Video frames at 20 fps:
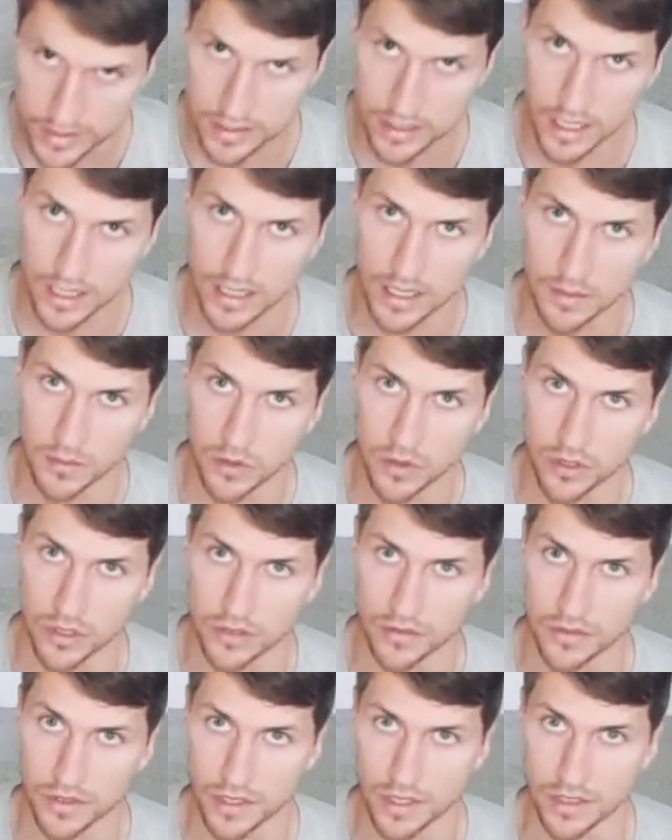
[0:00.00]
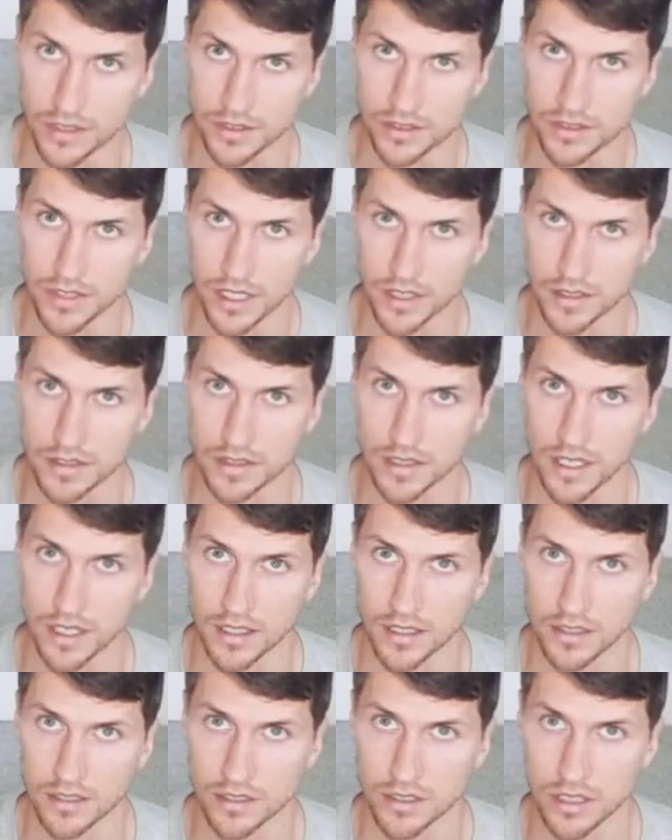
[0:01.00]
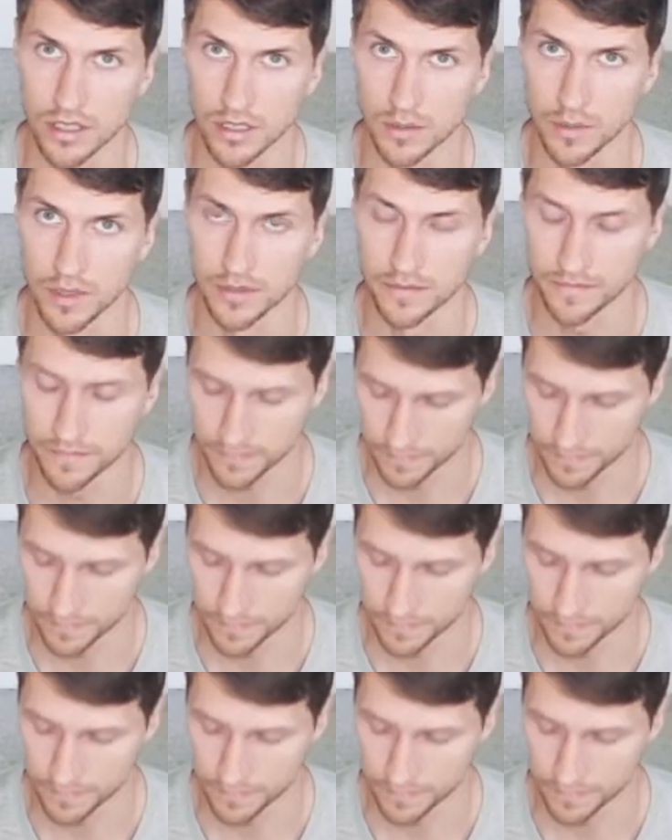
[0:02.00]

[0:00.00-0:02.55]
slightly move your fingers side to side, just a little bit.